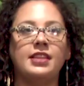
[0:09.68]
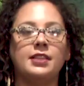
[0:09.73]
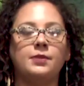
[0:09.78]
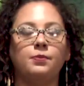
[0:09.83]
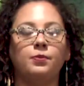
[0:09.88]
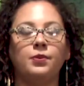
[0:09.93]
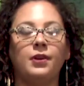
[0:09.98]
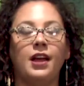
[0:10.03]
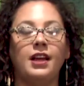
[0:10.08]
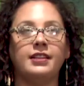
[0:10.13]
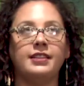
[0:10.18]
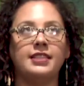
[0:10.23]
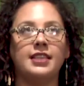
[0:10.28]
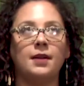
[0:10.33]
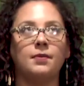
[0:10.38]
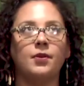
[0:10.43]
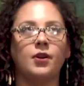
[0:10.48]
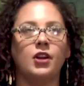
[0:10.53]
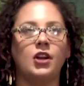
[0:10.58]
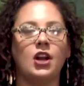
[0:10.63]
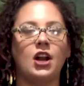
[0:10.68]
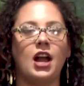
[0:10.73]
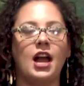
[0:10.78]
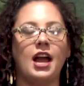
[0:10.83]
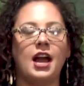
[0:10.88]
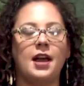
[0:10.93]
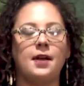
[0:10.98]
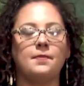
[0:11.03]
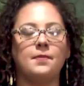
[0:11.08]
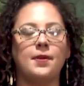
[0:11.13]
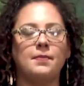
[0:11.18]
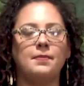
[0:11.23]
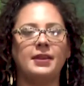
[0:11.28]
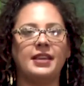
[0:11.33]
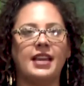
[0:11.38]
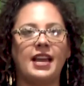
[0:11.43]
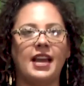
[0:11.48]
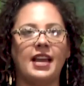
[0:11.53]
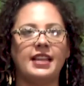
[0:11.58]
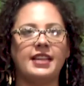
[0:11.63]
This past summer, I
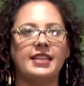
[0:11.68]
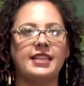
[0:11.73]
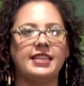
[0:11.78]
began